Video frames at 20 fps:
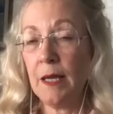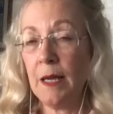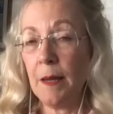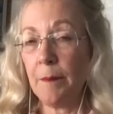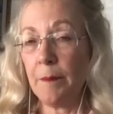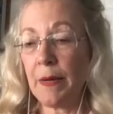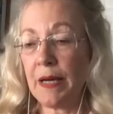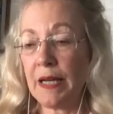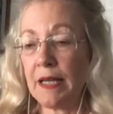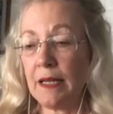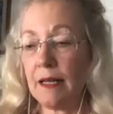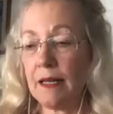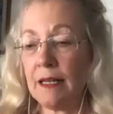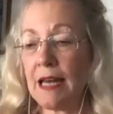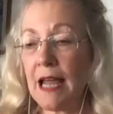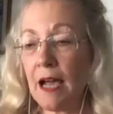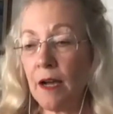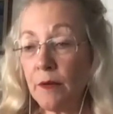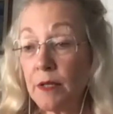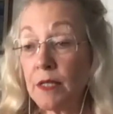But
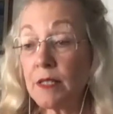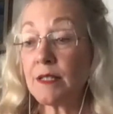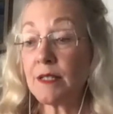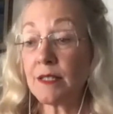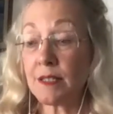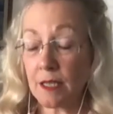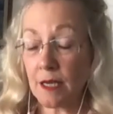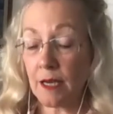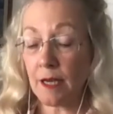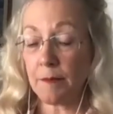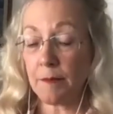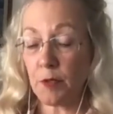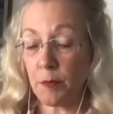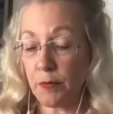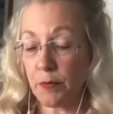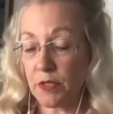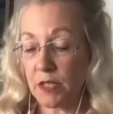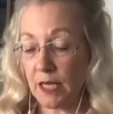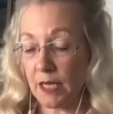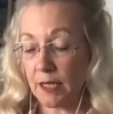now is the time to
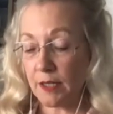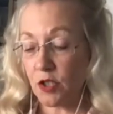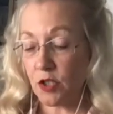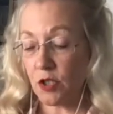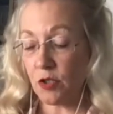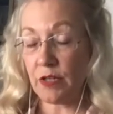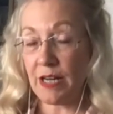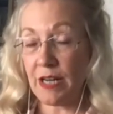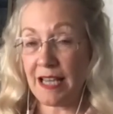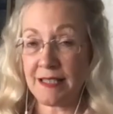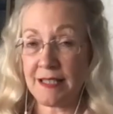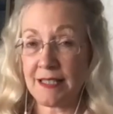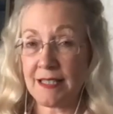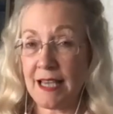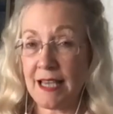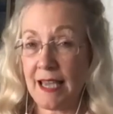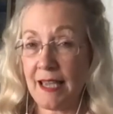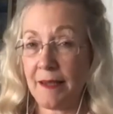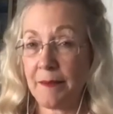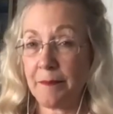protect your nest
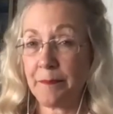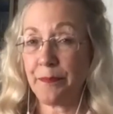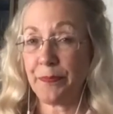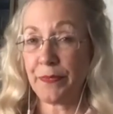egg.